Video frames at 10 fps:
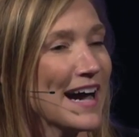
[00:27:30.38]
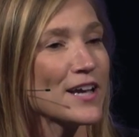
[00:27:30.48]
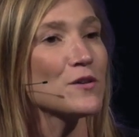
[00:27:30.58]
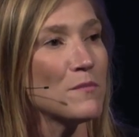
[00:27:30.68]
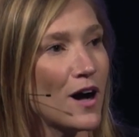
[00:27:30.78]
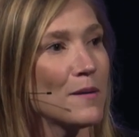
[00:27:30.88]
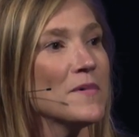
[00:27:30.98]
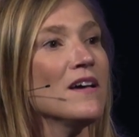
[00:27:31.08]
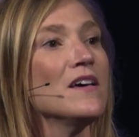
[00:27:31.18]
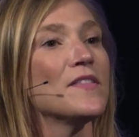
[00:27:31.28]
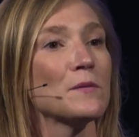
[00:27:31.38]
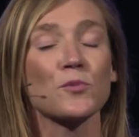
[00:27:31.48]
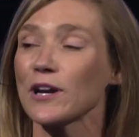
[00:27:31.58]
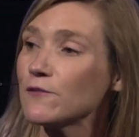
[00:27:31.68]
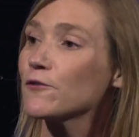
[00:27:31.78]
I had a mom
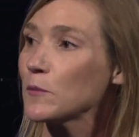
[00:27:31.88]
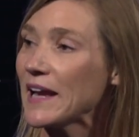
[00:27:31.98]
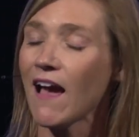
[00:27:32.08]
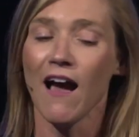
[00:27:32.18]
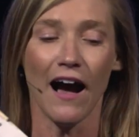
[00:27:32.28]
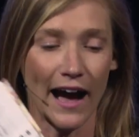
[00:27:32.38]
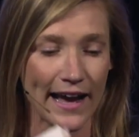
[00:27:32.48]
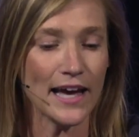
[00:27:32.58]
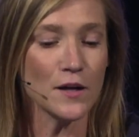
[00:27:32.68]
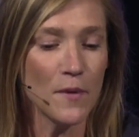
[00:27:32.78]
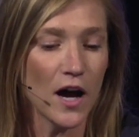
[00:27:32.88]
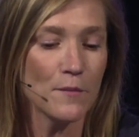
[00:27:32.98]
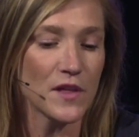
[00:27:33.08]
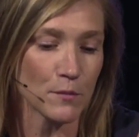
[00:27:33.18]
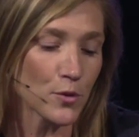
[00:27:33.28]
that prayed for me. I had a
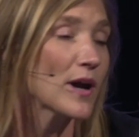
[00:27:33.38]
mom that